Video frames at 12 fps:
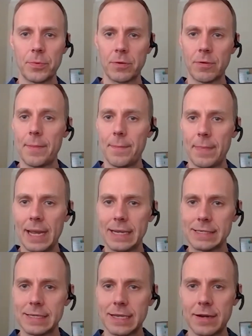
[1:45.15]
with the right
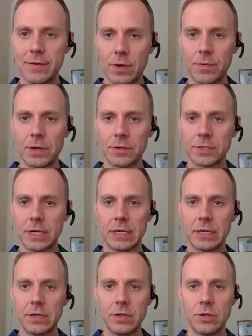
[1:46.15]
mindset of what we were trying
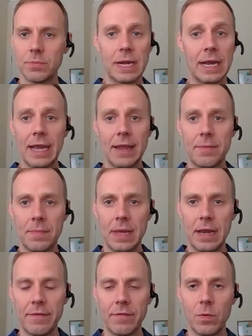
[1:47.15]
to do, but I hadn't
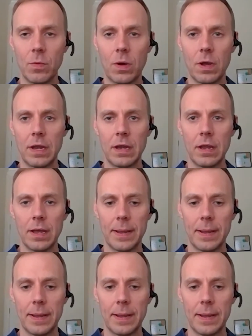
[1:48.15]
met everyone.